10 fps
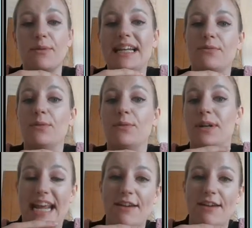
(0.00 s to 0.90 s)
so we
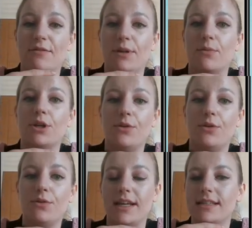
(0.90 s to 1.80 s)
want to hear from you what
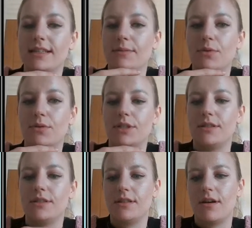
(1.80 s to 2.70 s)
you think is
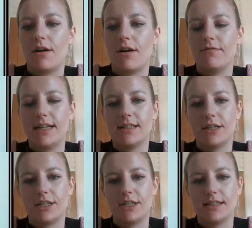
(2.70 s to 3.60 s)
important, so that our
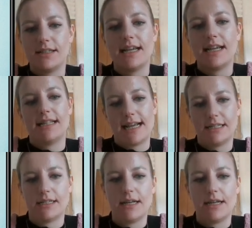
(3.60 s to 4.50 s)
research is
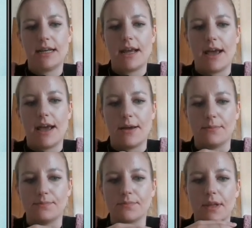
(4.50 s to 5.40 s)
led
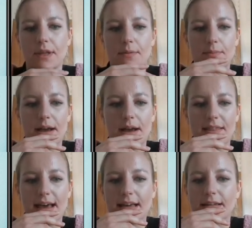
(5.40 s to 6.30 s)
by
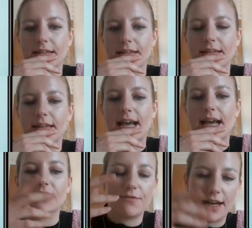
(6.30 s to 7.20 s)
that. And
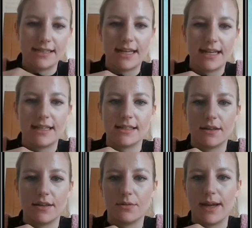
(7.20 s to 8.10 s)
as Fran said,
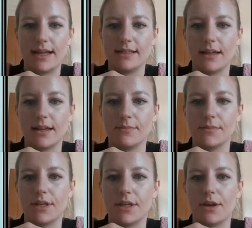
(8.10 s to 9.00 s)
there's other ways.
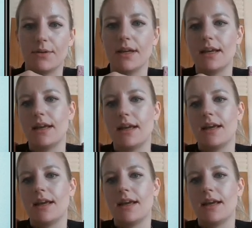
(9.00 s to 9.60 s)
So